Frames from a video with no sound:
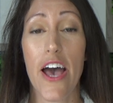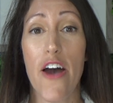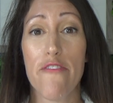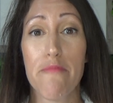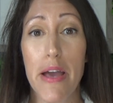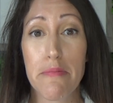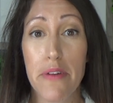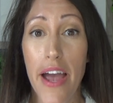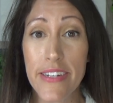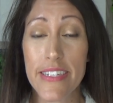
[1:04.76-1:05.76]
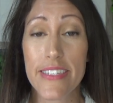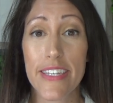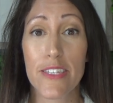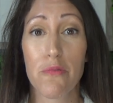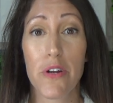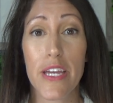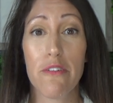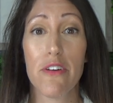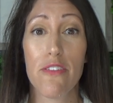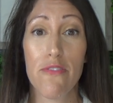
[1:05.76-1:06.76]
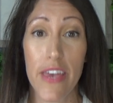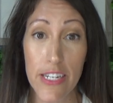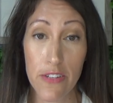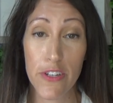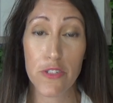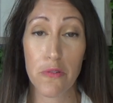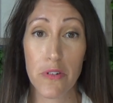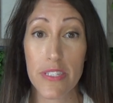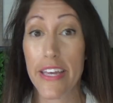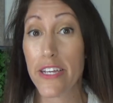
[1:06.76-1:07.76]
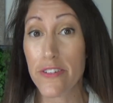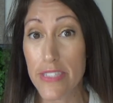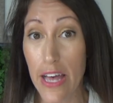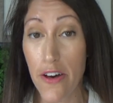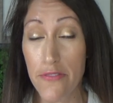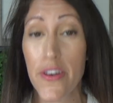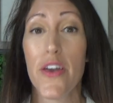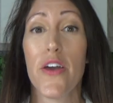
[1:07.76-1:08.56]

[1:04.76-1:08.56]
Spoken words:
of my practice is working with individuals like yourself